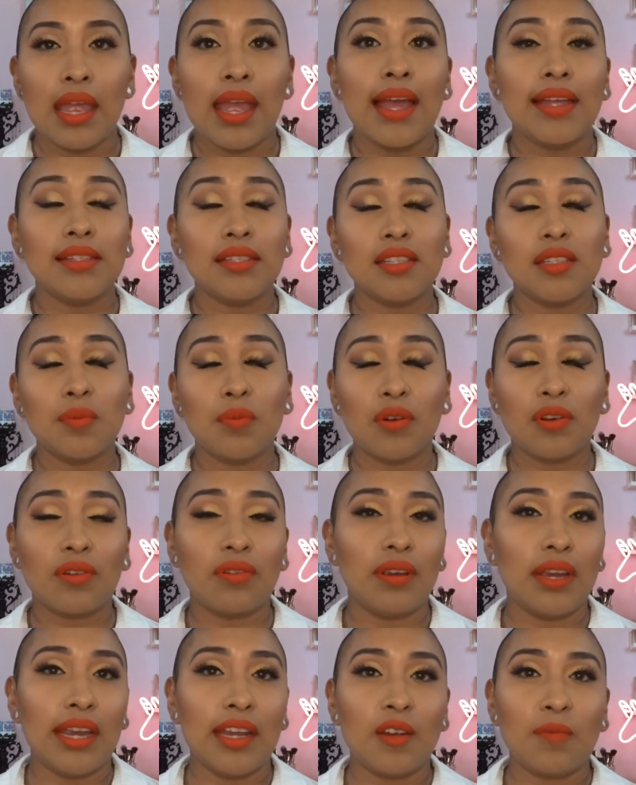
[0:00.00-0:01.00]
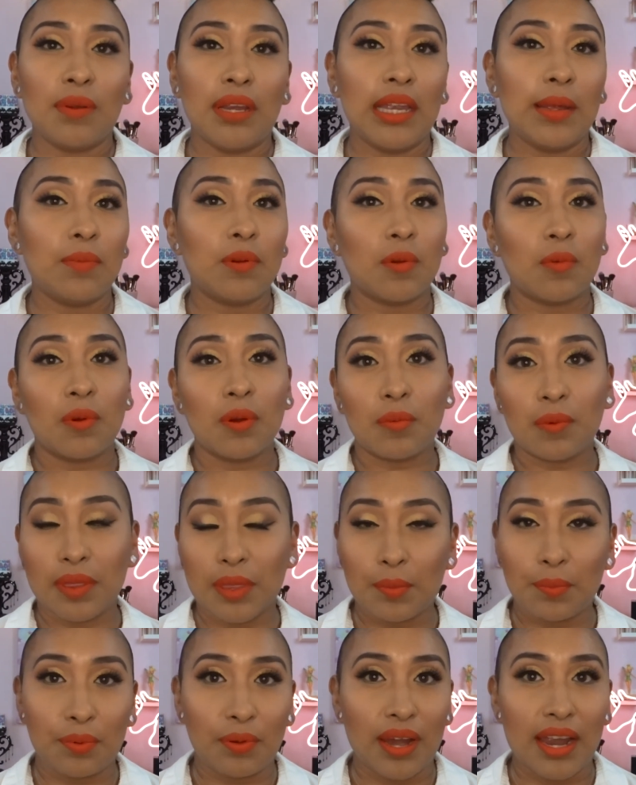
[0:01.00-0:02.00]
As a small creator, being able to work with
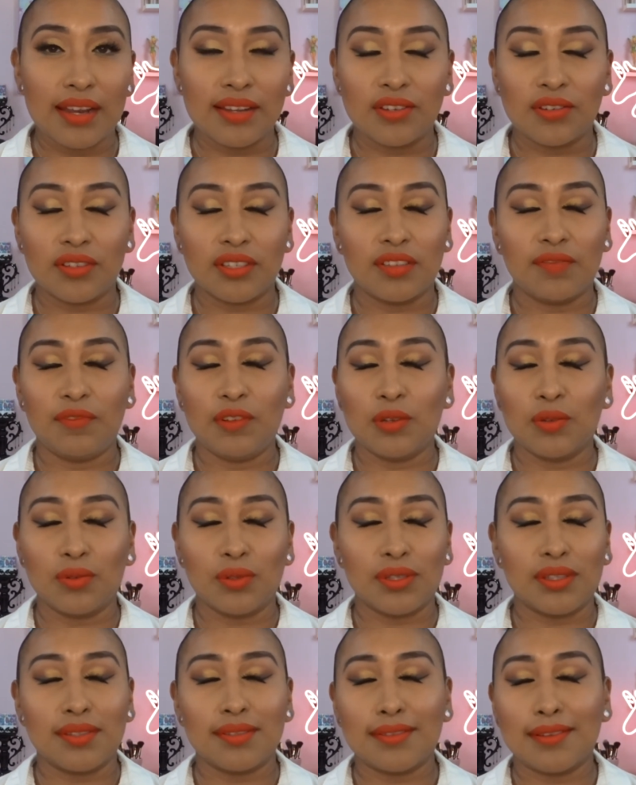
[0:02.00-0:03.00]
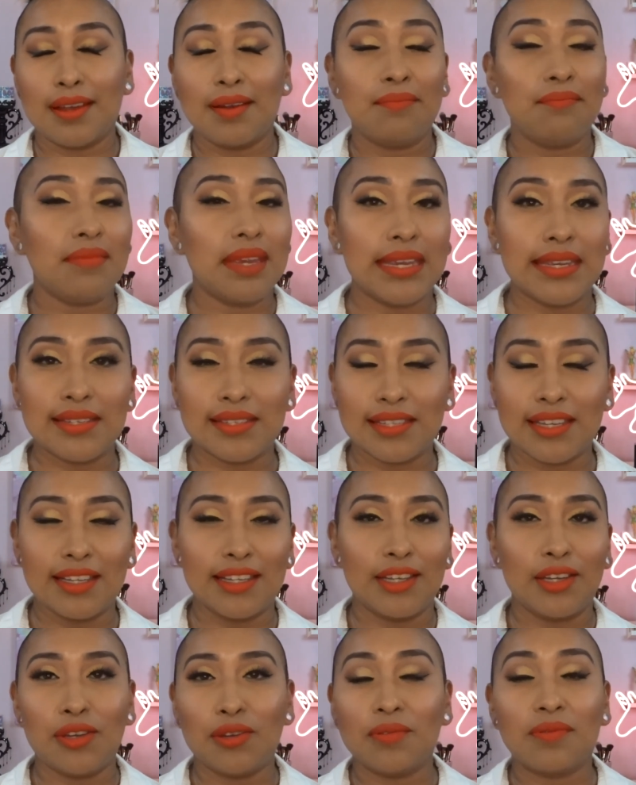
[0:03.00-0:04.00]
a brand just feels amazing,
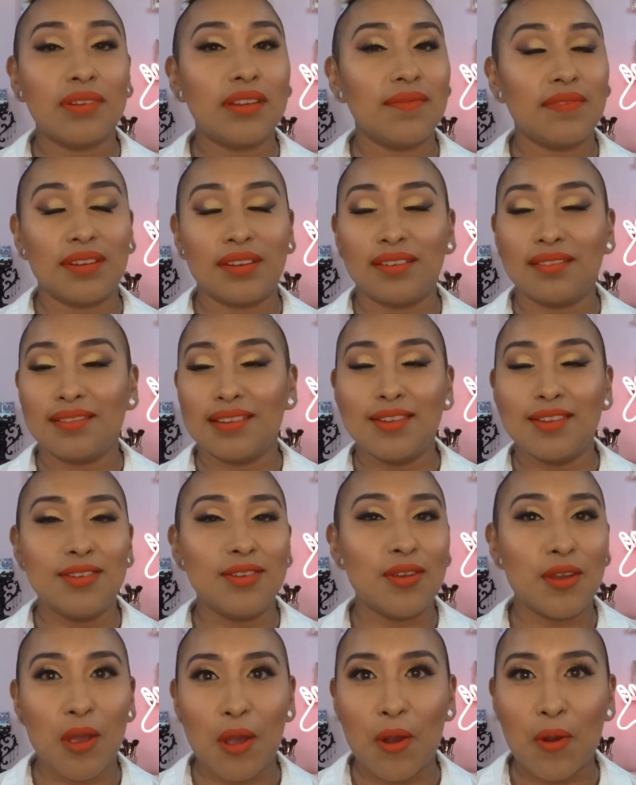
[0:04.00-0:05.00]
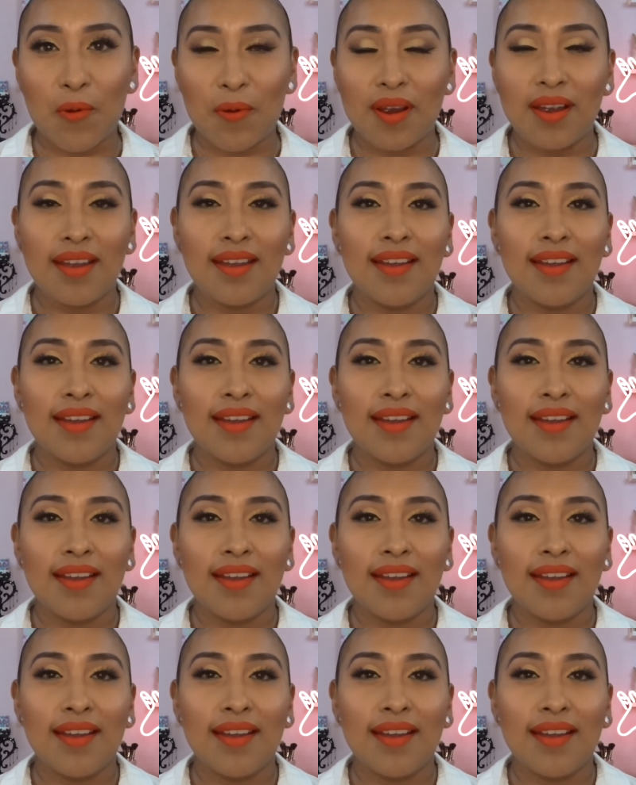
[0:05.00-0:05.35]
like you don't even know.